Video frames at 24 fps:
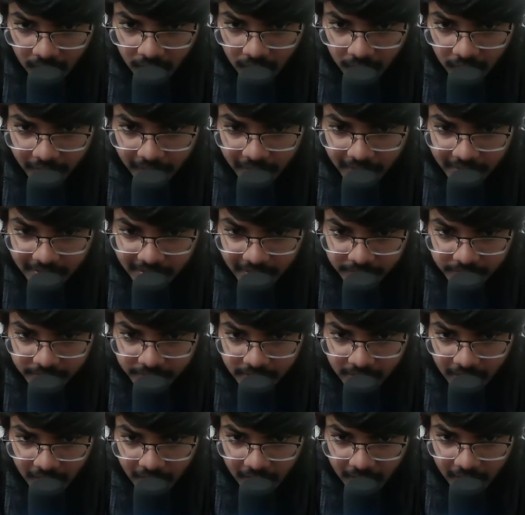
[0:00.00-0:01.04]
Okay, it seems
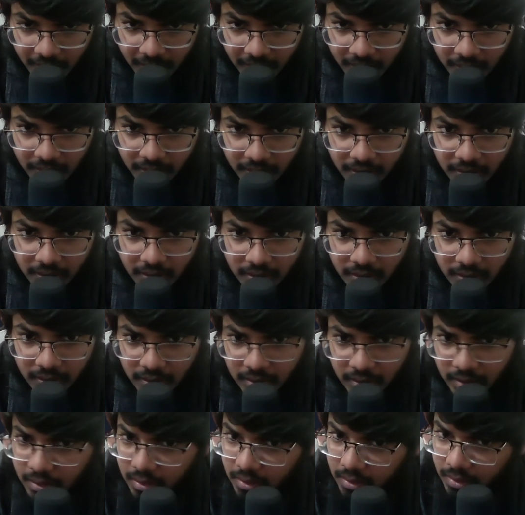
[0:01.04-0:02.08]

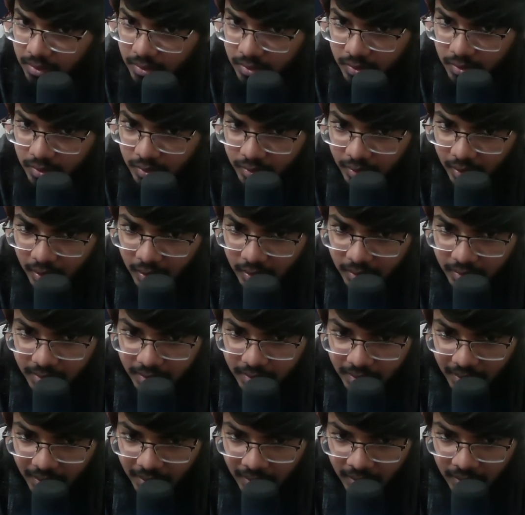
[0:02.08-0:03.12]
I do not
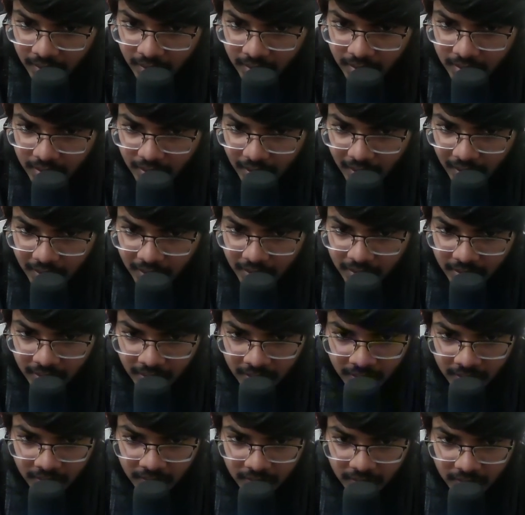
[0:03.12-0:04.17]
need
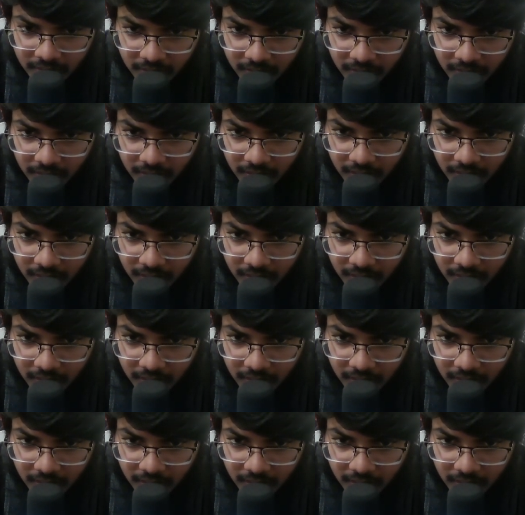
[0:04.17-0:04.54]
anything.